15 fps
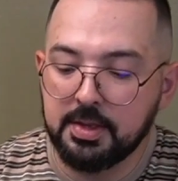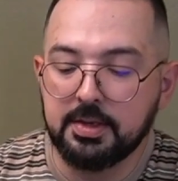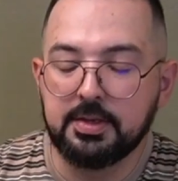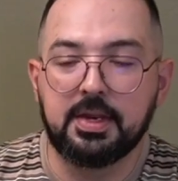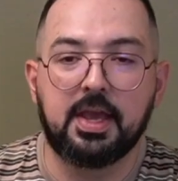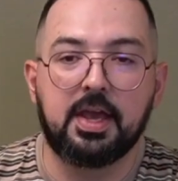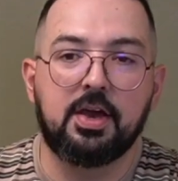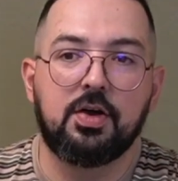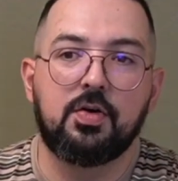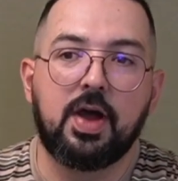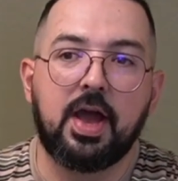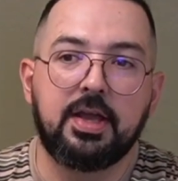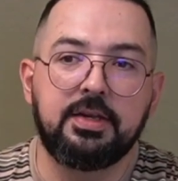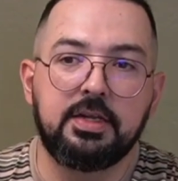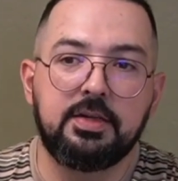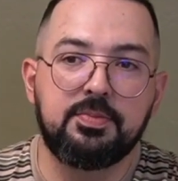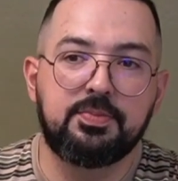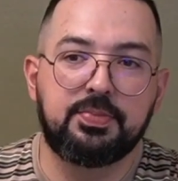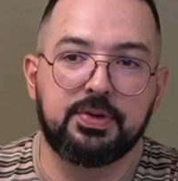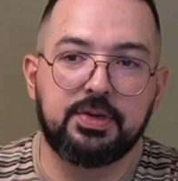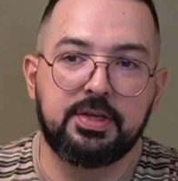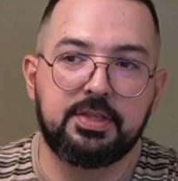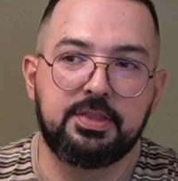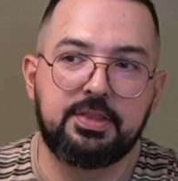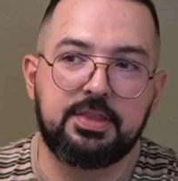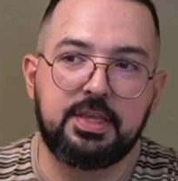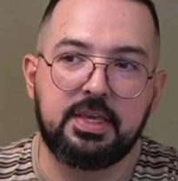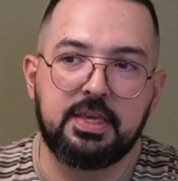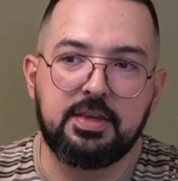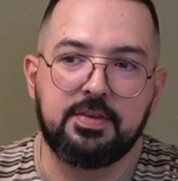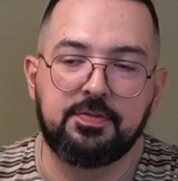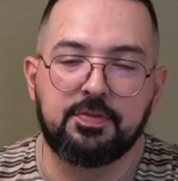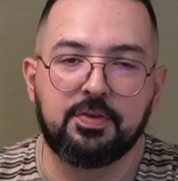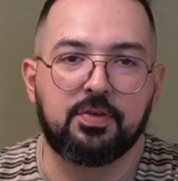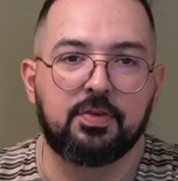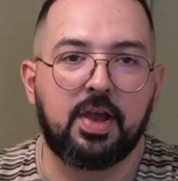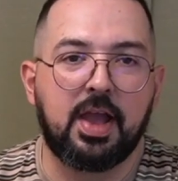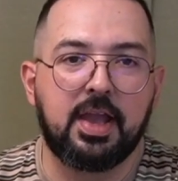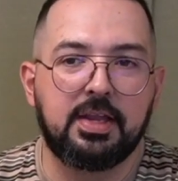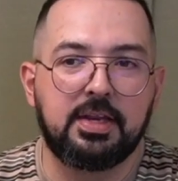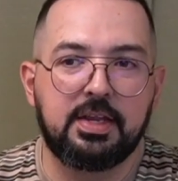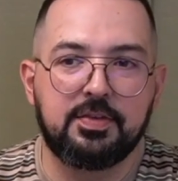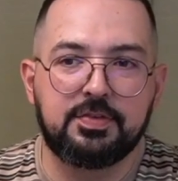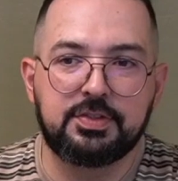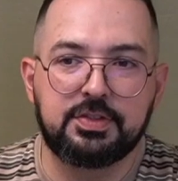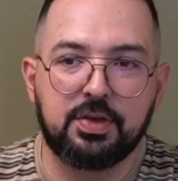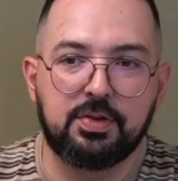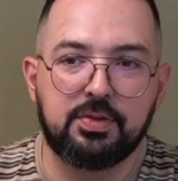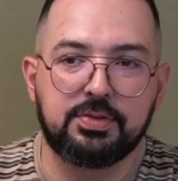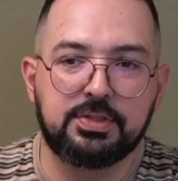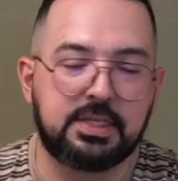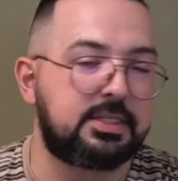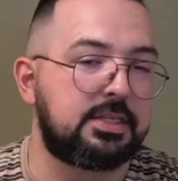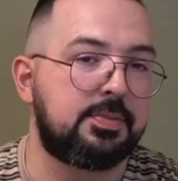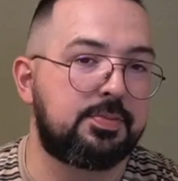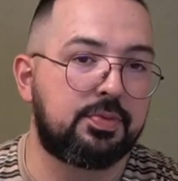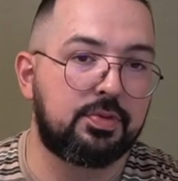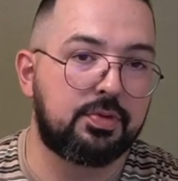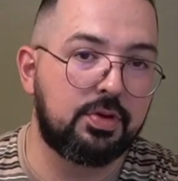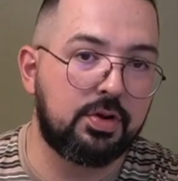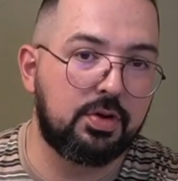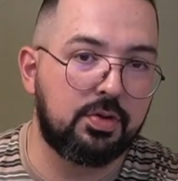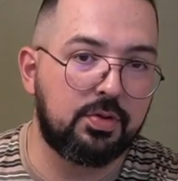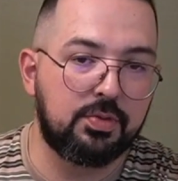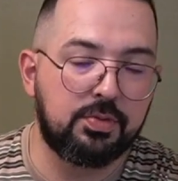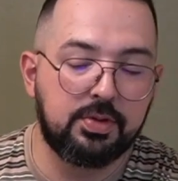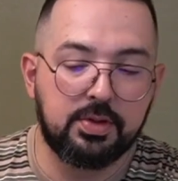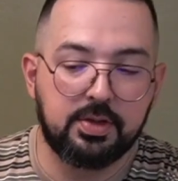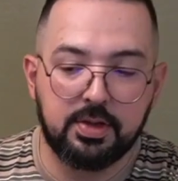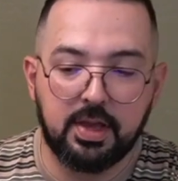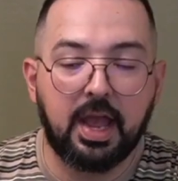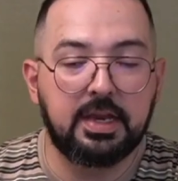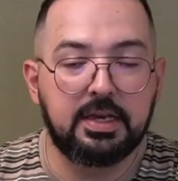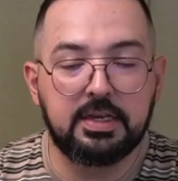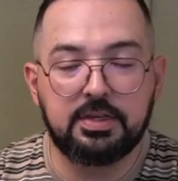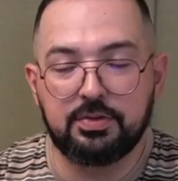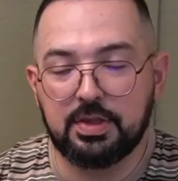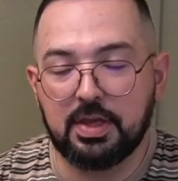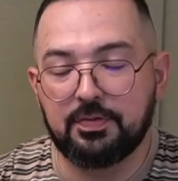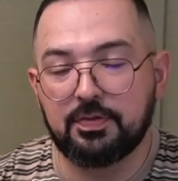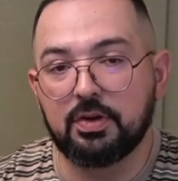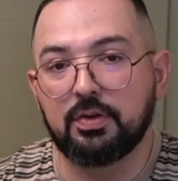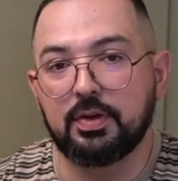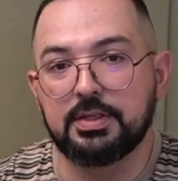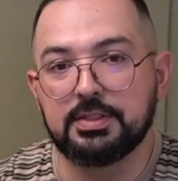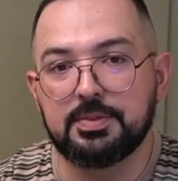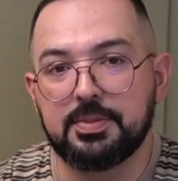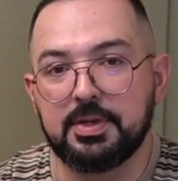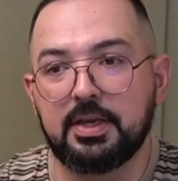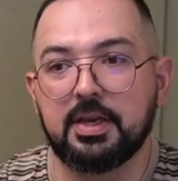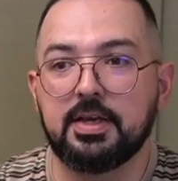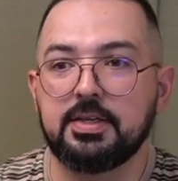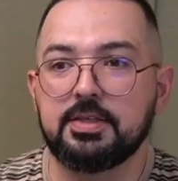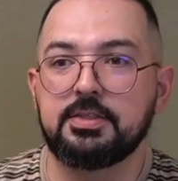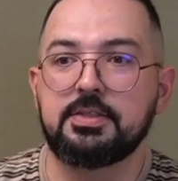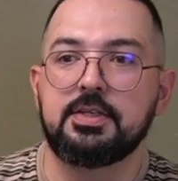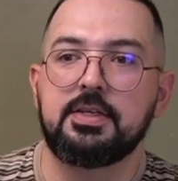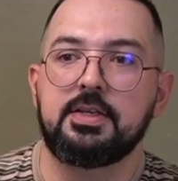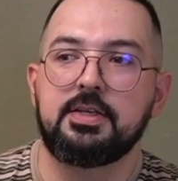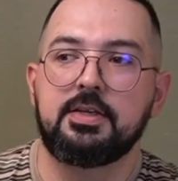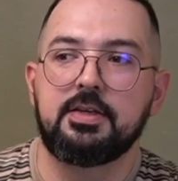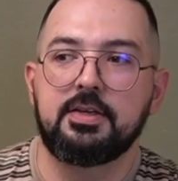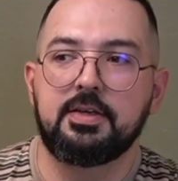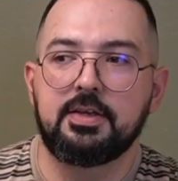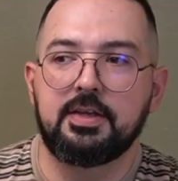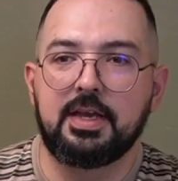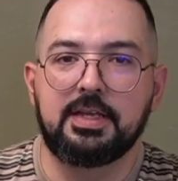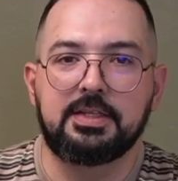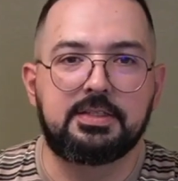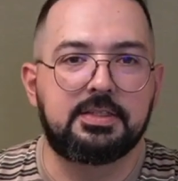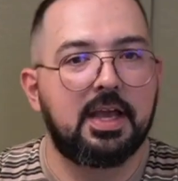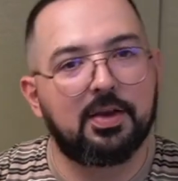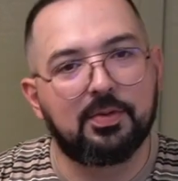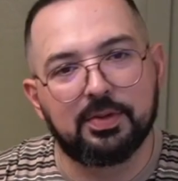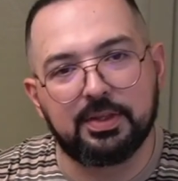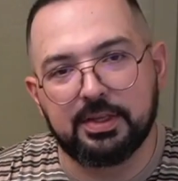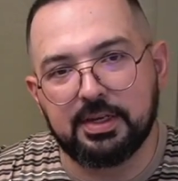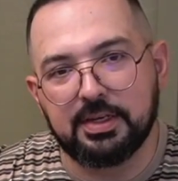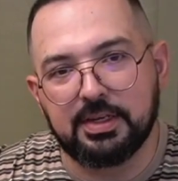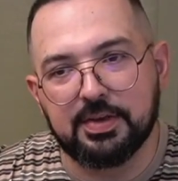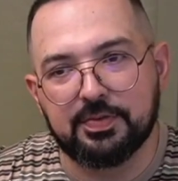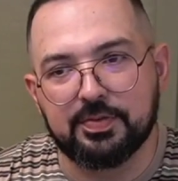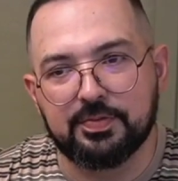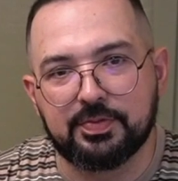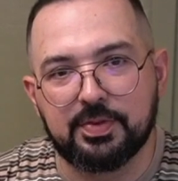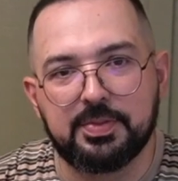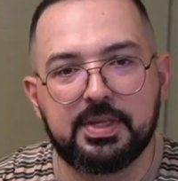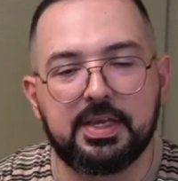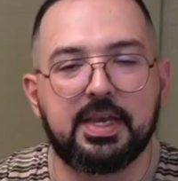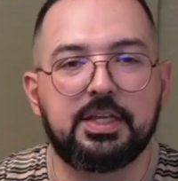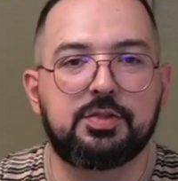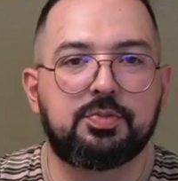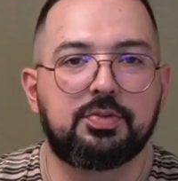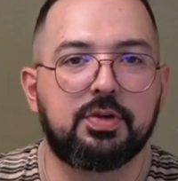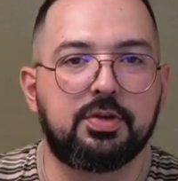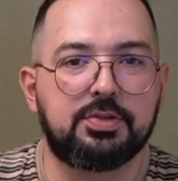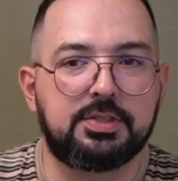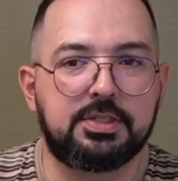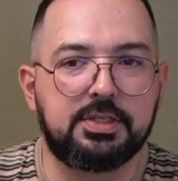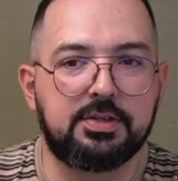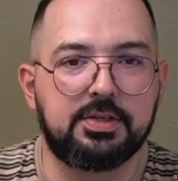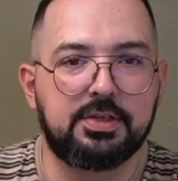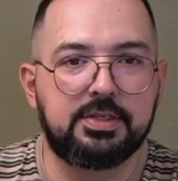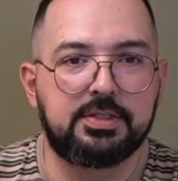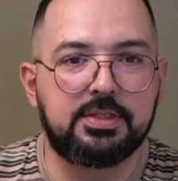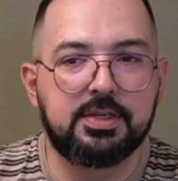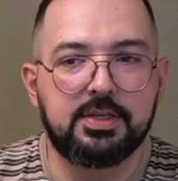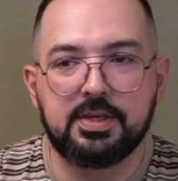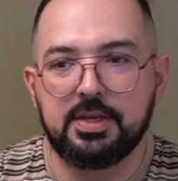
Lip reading: Now, I didn't put the variety of stones as a pro. I didn't do that for a reason, because it's not really any different from the Edge Pro series.